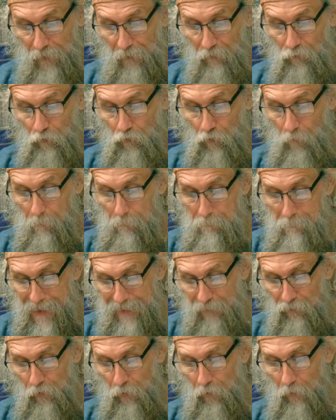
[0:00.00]

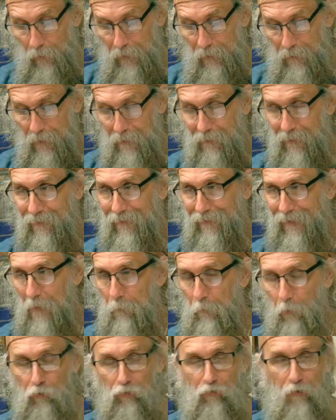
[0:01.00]
instrumental in the
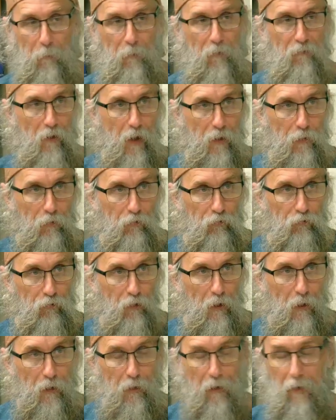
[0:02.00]
discipleship of others.